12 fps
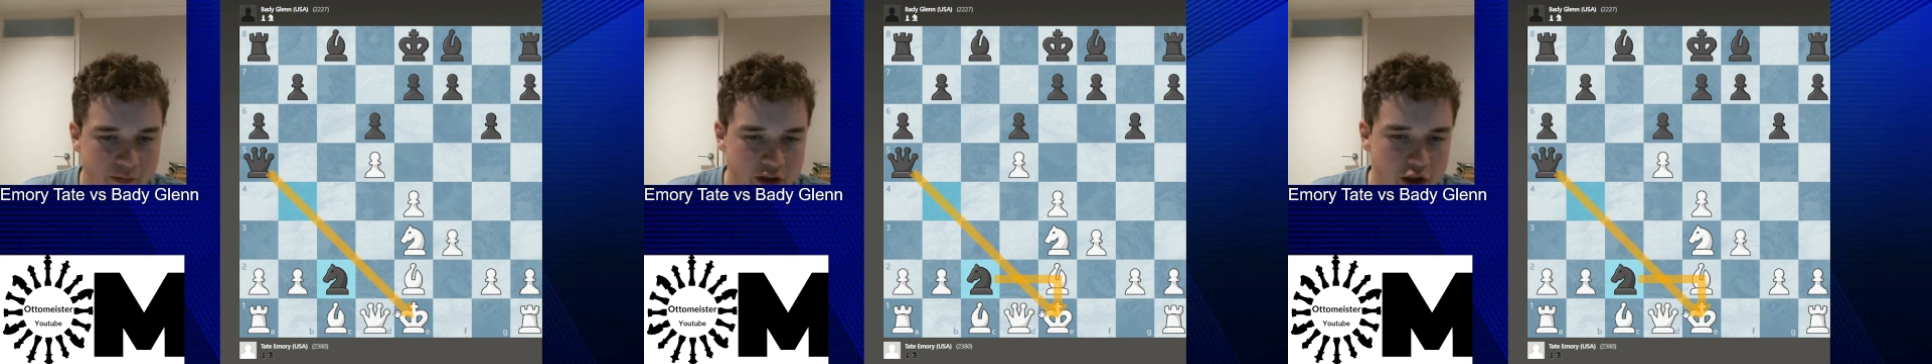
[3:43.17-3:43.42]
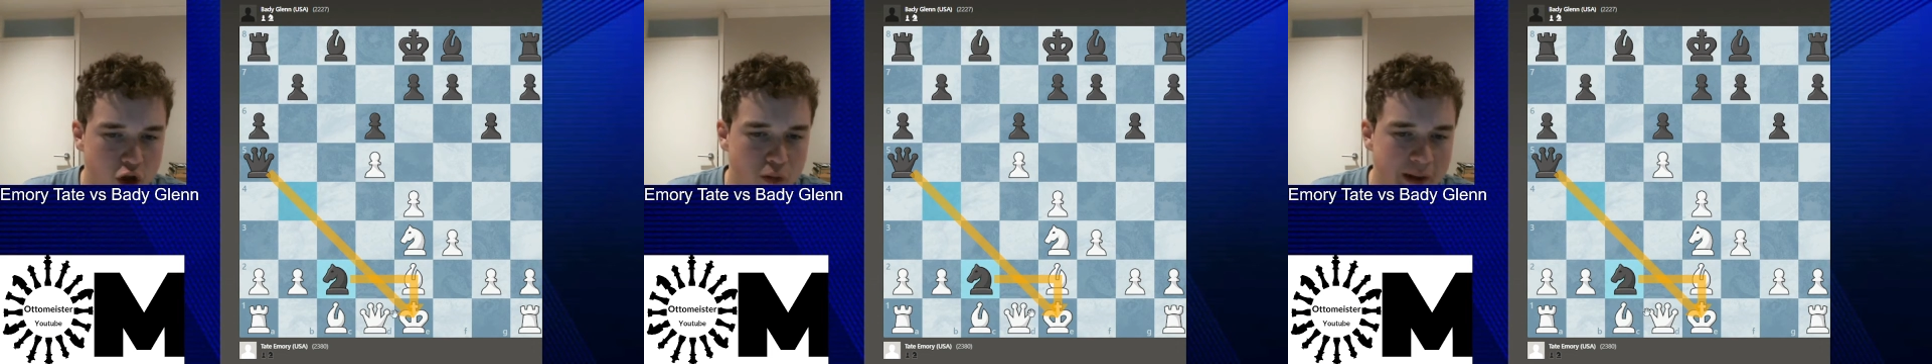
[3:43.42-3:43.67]
There's
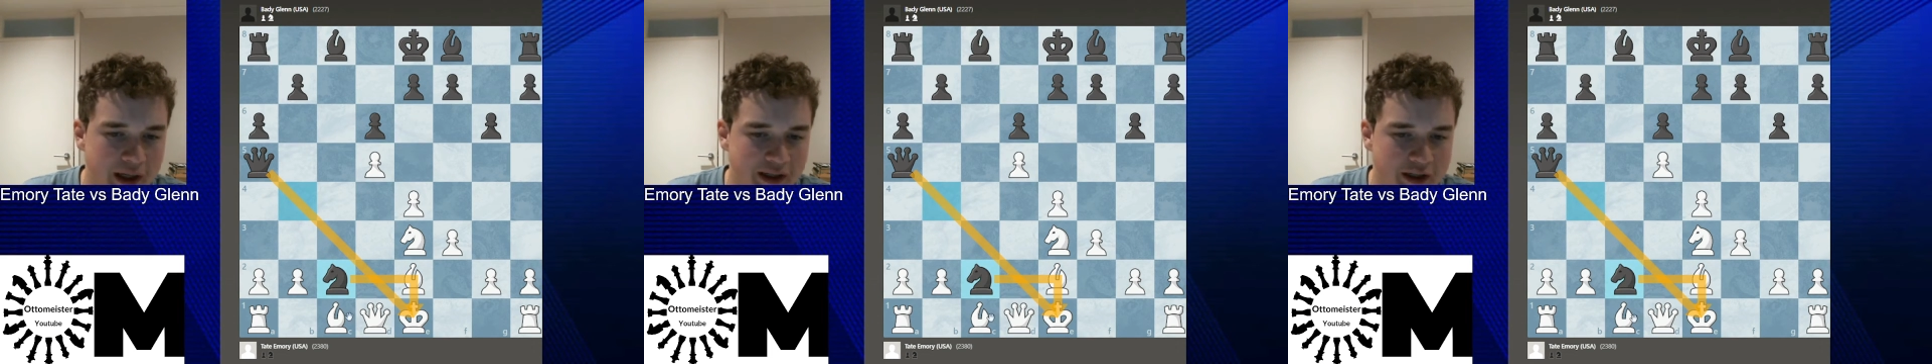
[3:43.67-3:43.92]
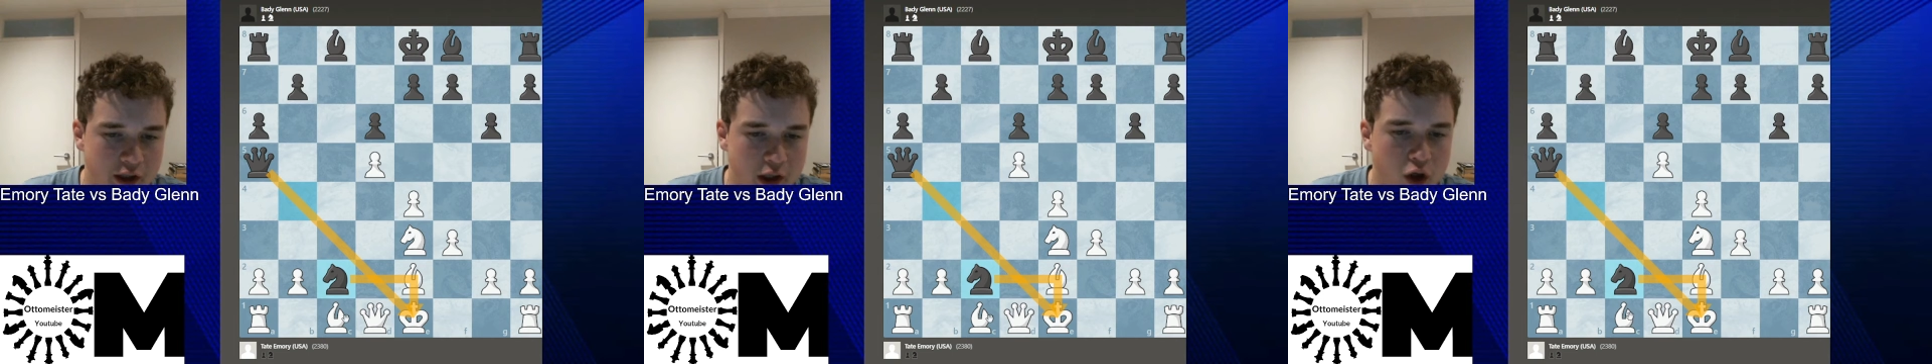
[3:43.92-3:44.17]
two
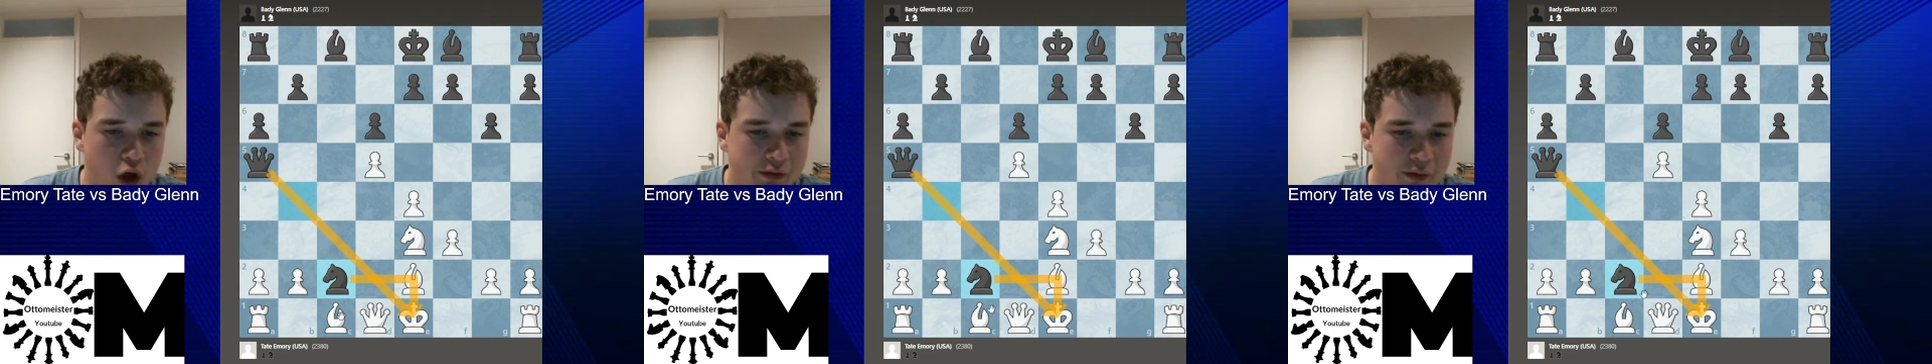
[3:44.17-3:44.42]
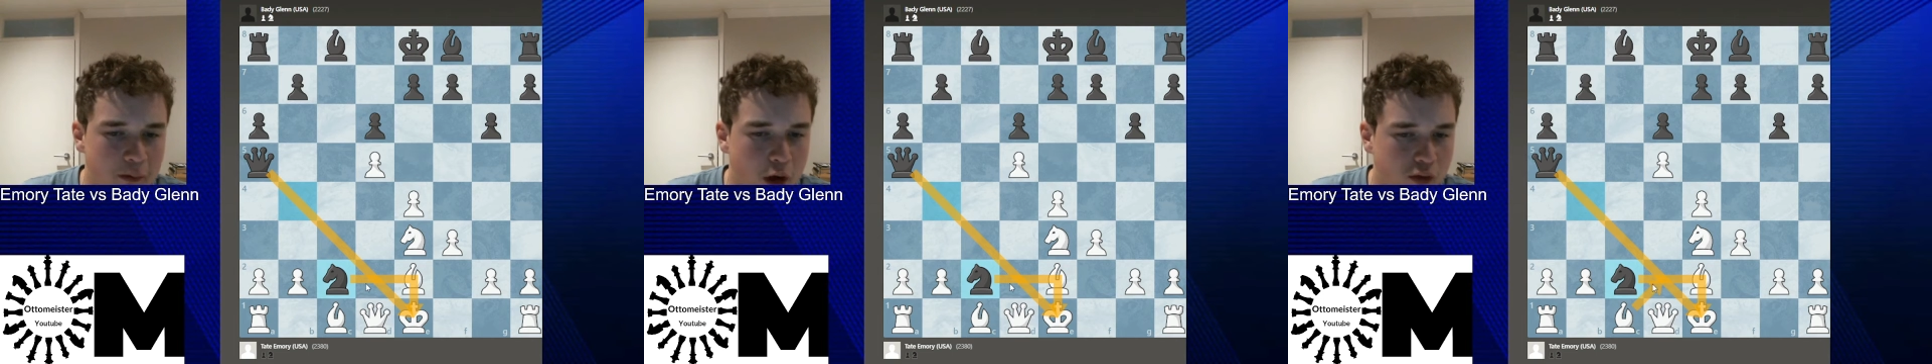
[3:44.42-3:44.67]
pieces, so you can't
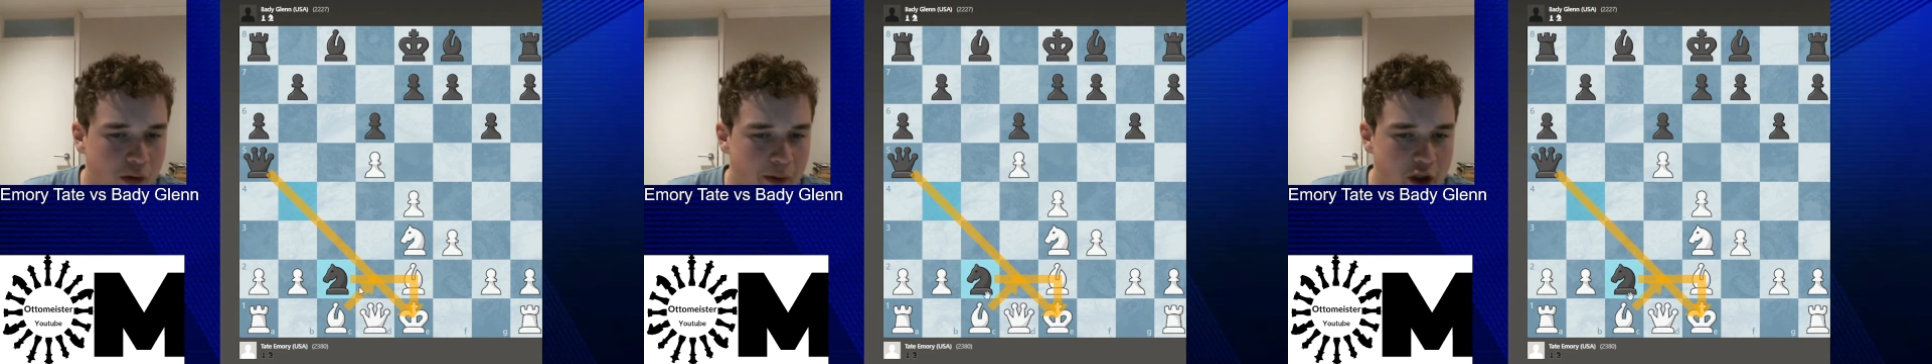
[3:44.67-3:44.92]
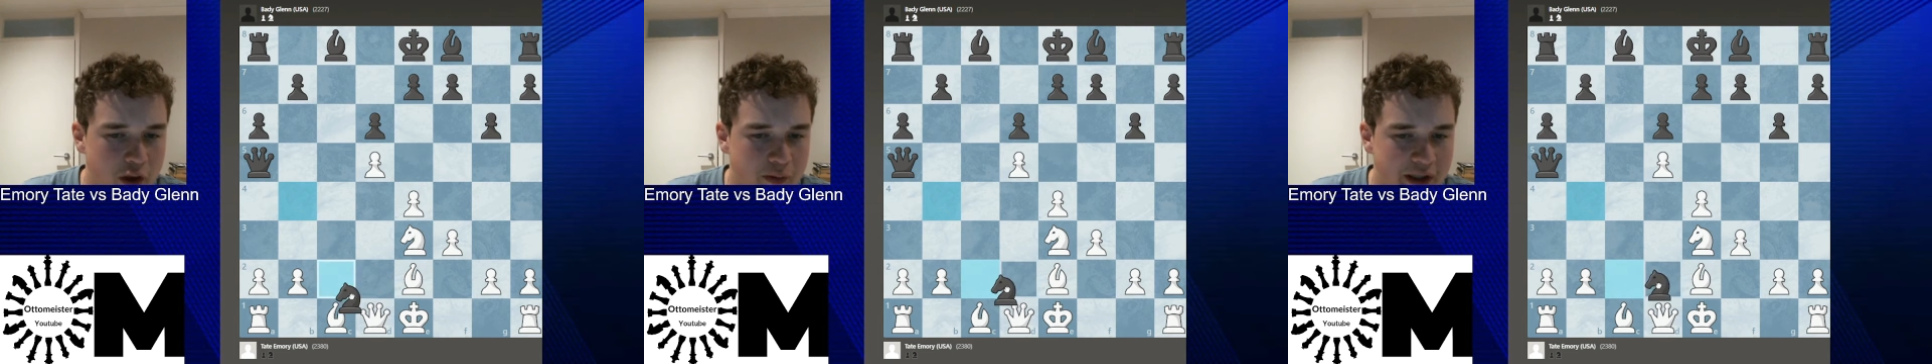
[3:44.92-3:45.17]
even block with bishop